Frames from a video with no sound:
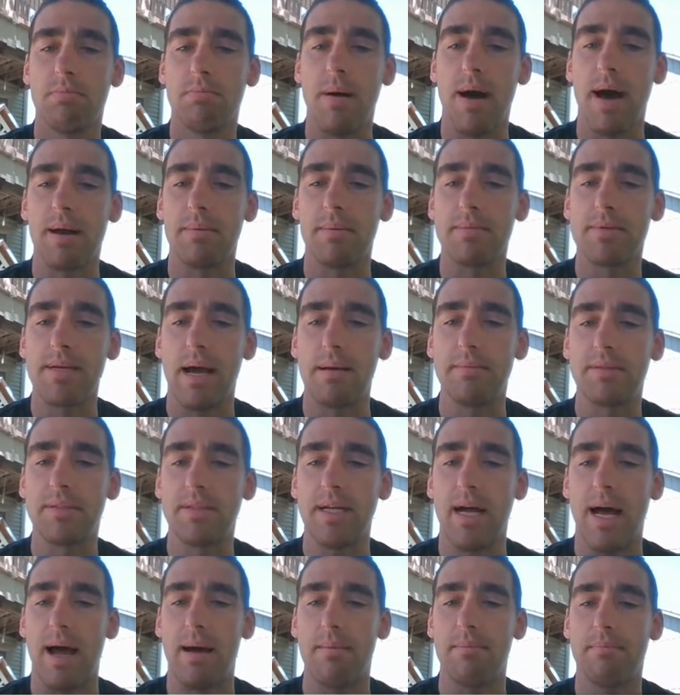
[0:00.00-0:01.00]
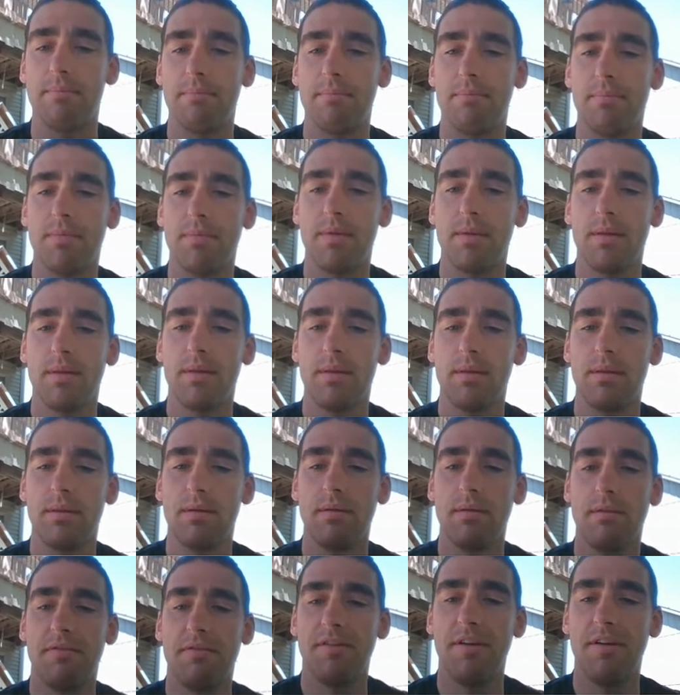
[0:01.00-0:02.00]
bottom times top.
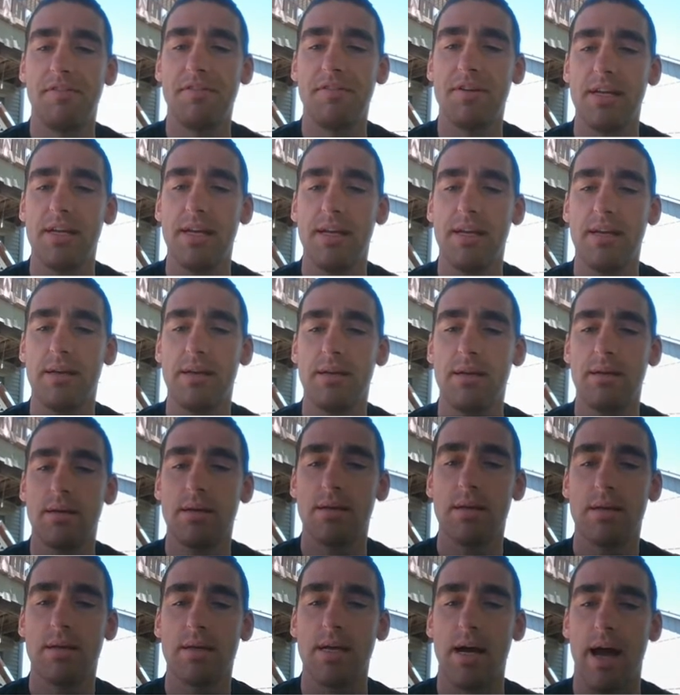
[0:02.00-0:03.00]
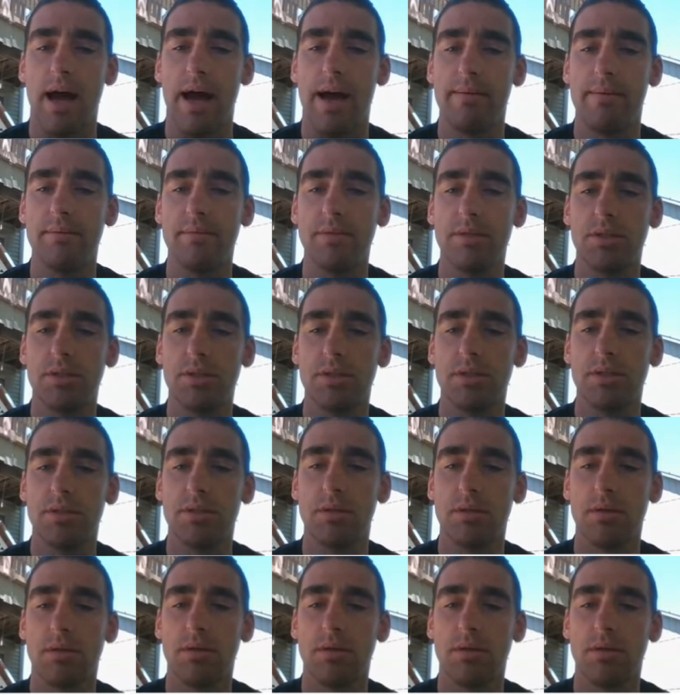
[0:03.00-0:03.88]
15 times